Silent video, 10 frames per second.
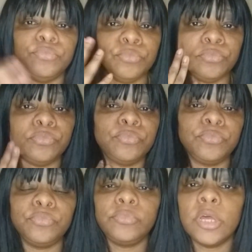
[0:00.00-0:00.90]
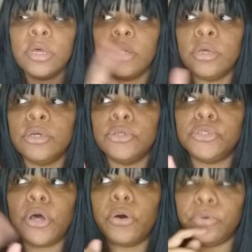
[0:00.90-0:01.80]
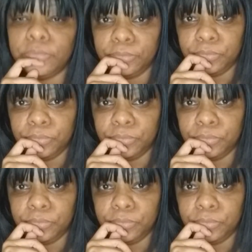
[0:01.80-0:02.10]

Mm-hmm. So,